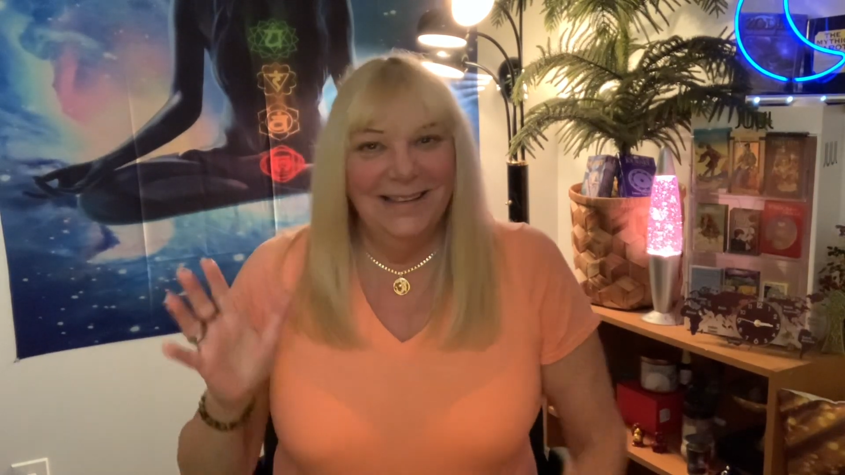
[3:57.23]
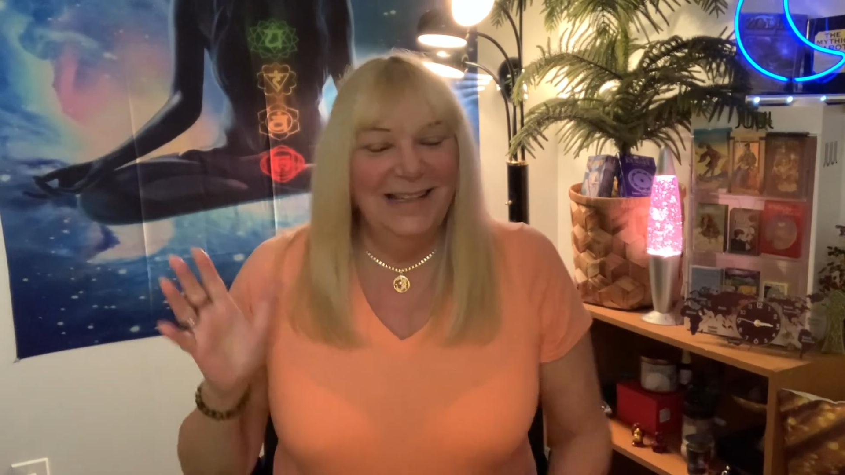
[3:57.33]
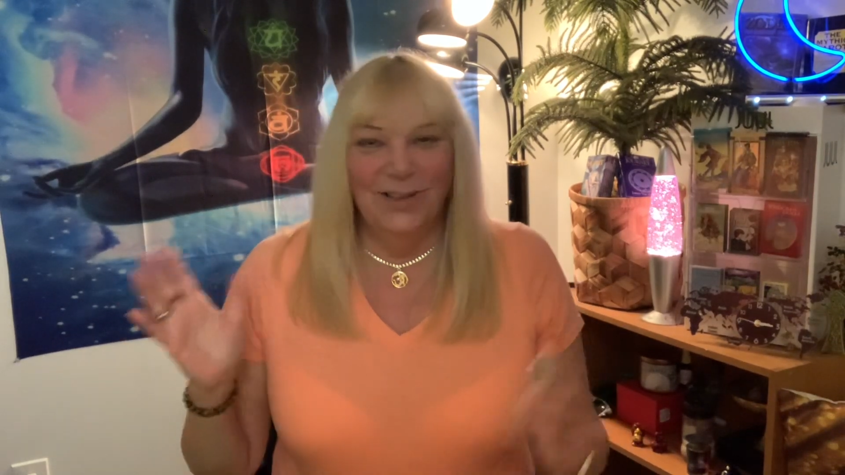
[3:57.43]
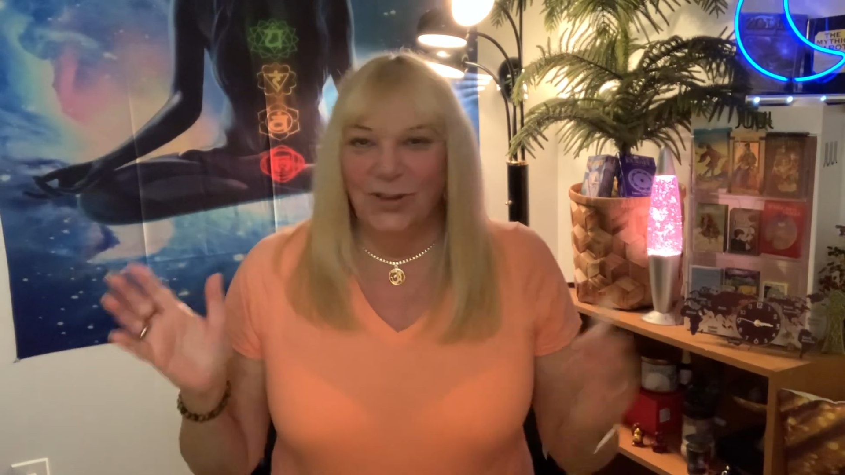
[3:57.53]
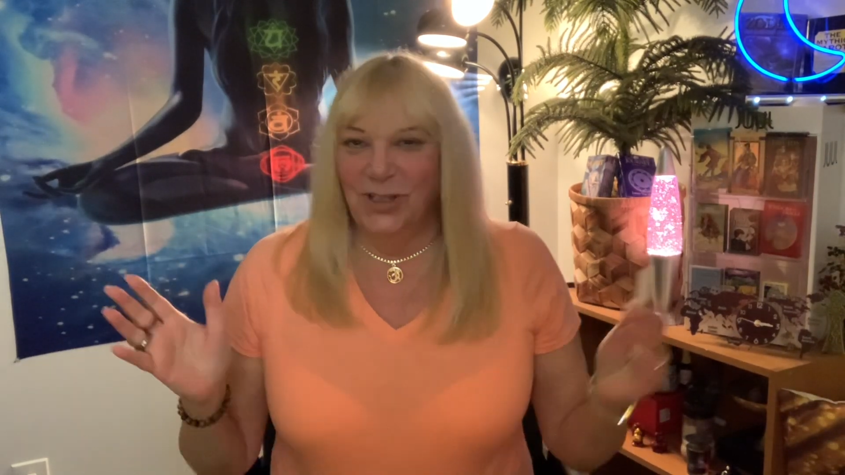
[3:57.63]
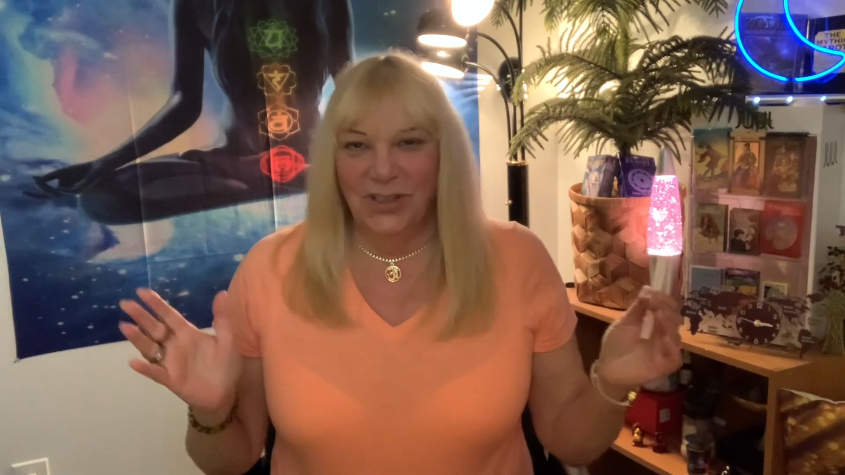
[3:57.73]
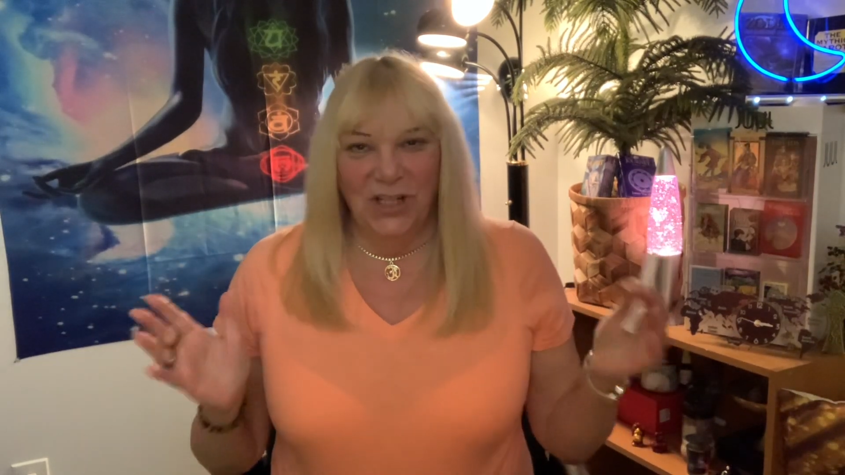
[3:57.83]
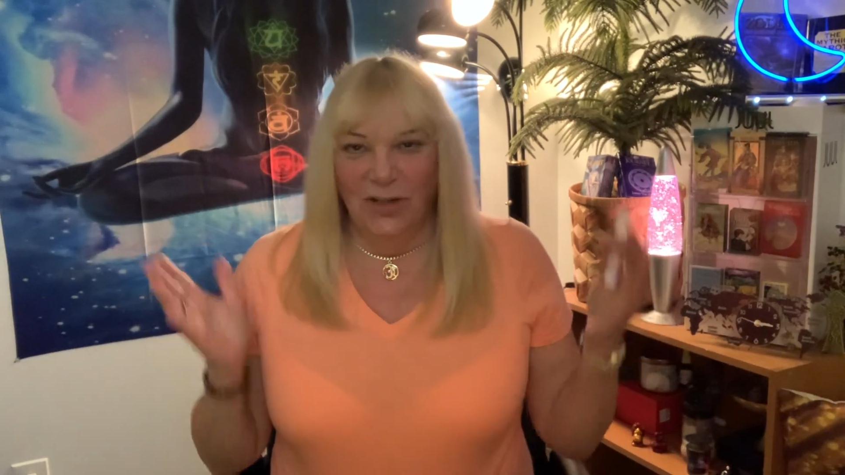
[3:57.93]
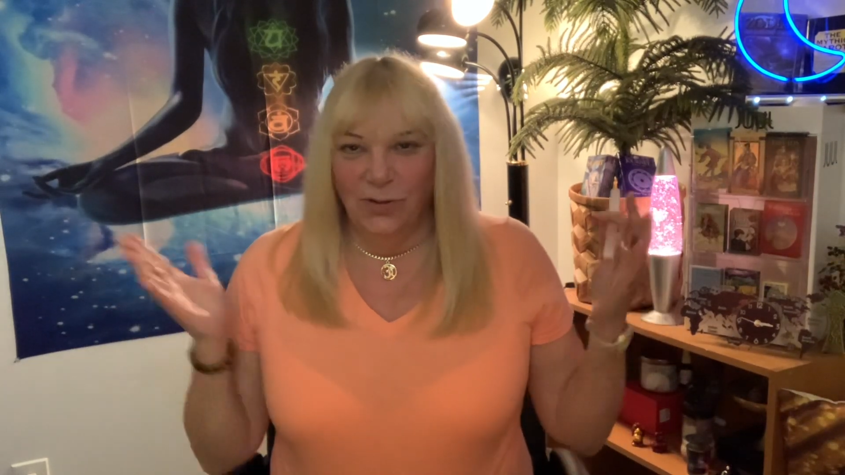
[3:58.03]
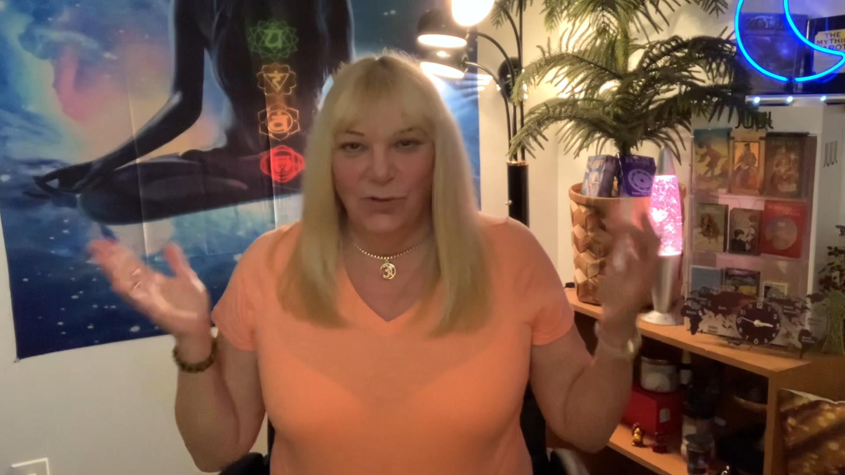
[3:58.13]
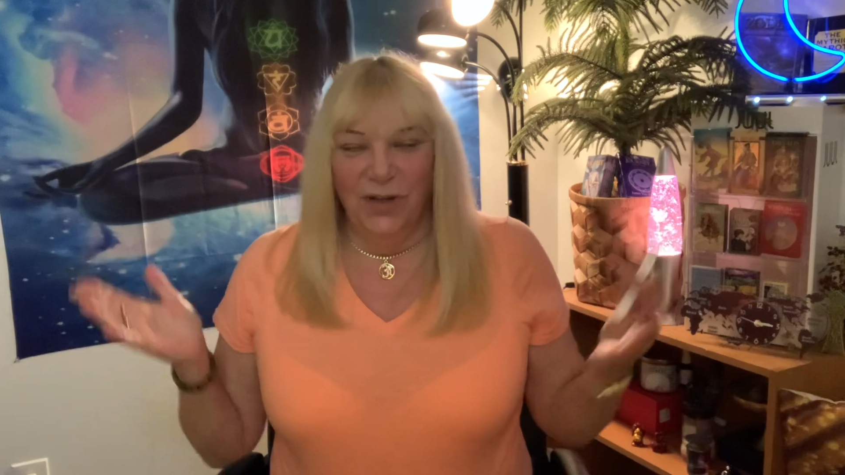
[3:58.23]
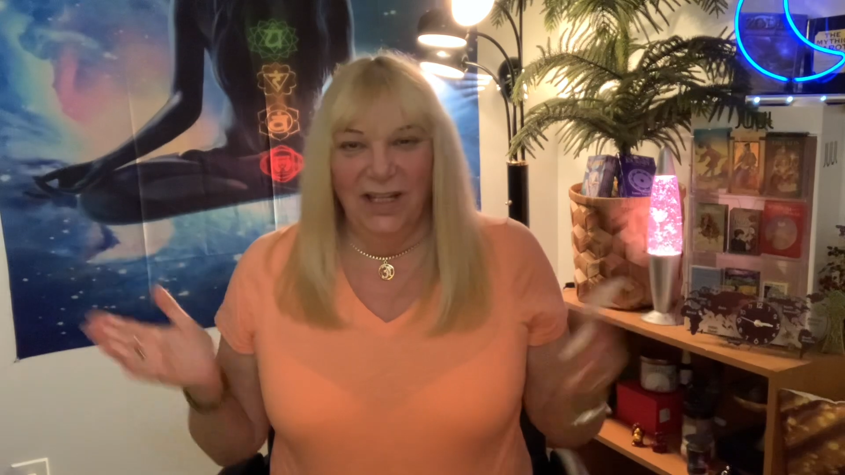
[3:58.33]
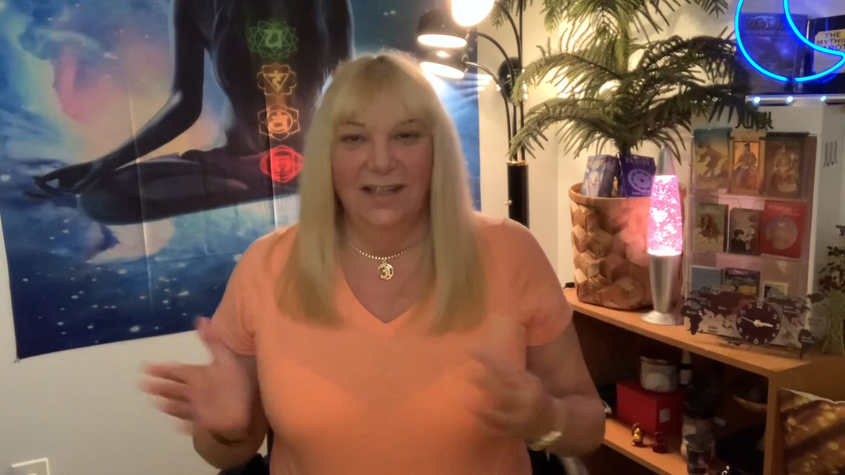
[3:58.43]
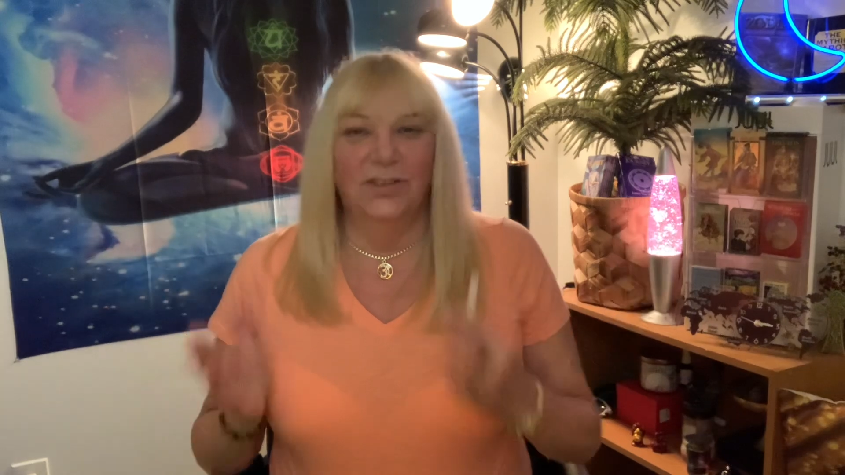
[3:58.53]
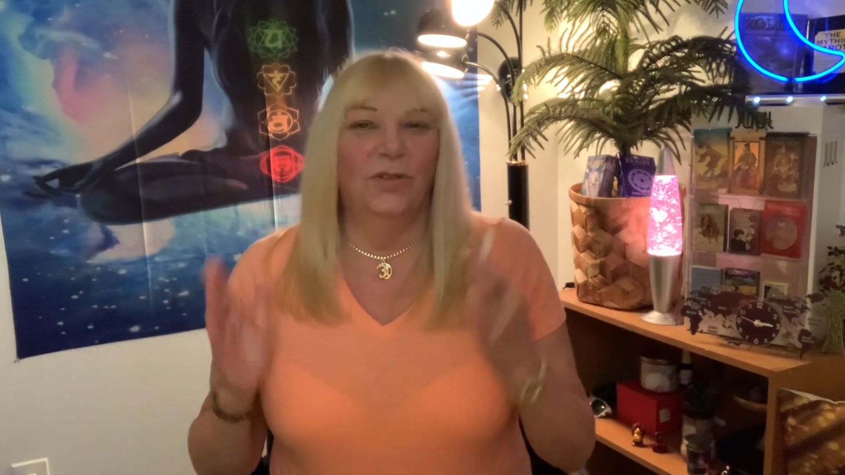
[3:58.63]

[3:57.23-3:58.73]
these are just general readings.